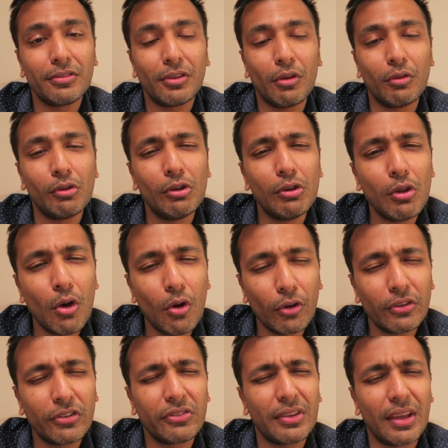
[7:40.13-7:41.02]
So
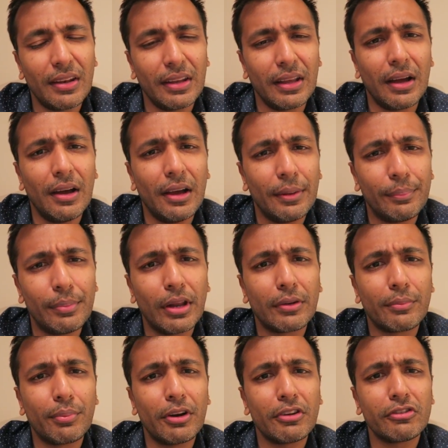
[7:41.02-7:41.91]
long-standing high
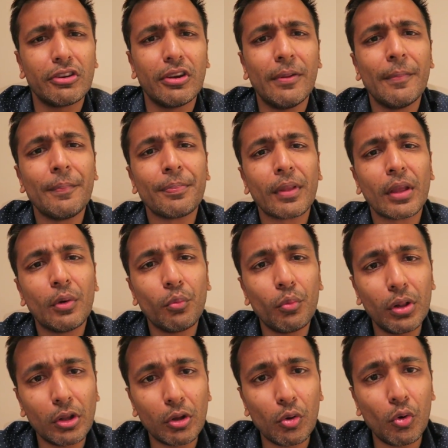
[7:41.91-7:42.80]
blood pressure
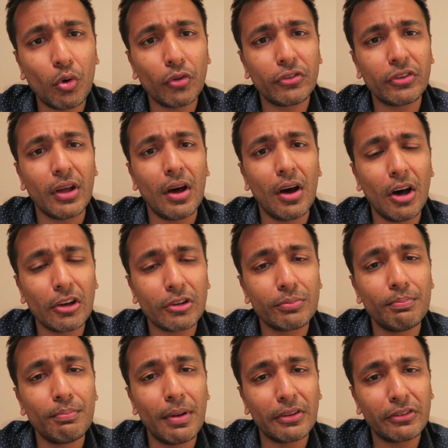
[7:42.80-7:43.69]
will cause the
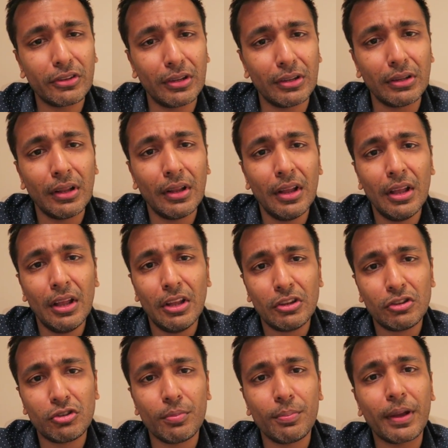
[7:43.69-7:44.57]
heart muscle
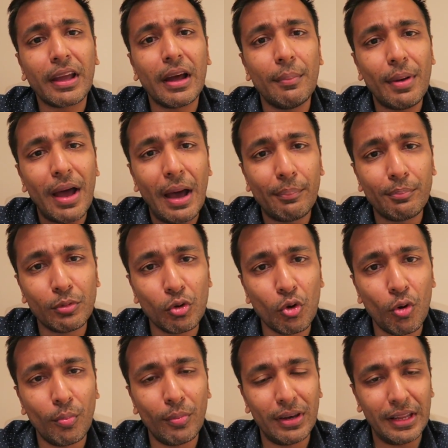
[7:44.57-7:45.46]
to become
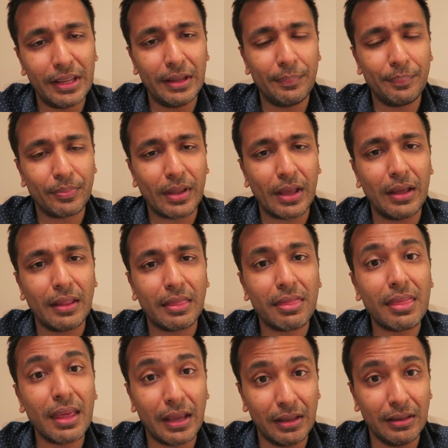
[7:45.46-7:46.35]
abnormally
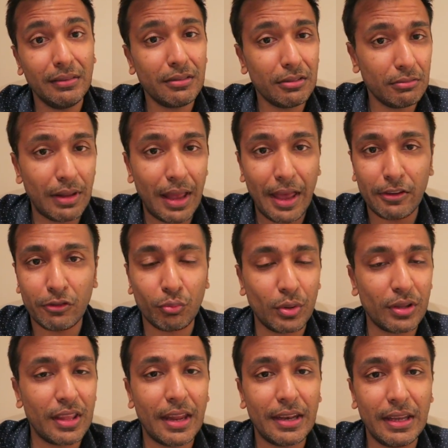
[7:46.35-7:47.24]
thickened,
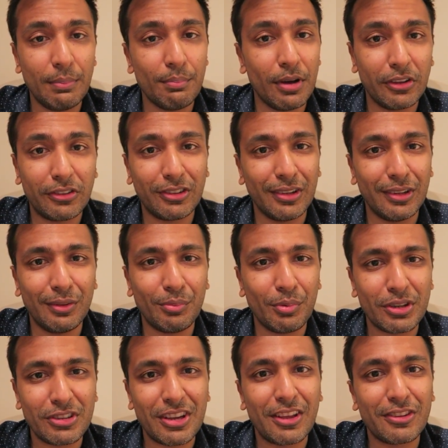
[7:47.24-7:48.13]
as with any muscle
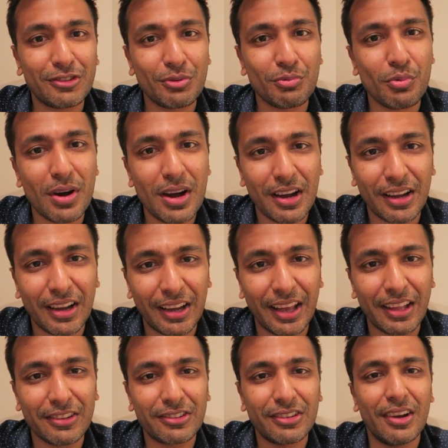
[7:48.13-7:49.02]
which has to work
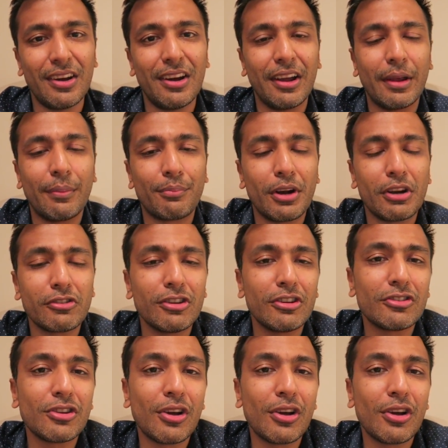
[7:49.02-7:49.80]
against a higher pressure.